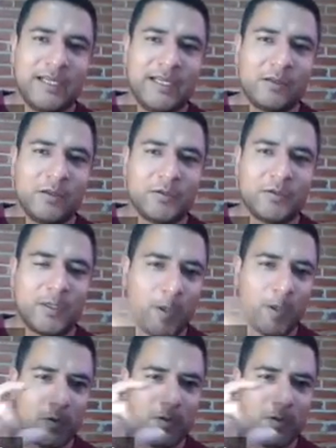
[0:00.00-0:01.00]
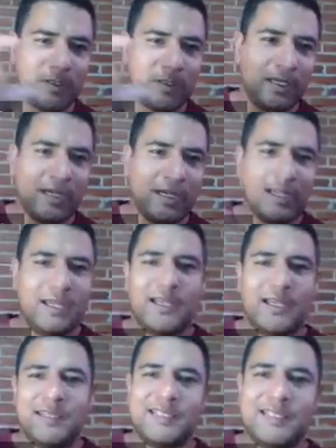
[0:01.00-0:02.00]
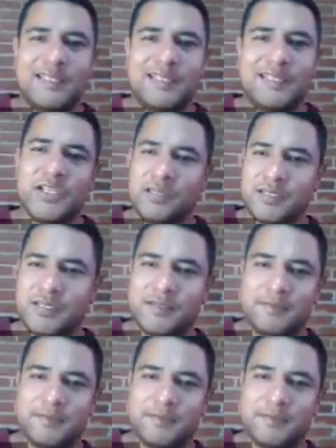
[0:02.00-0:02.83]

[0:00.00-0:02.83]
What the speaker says: are close to the coast, the seashells.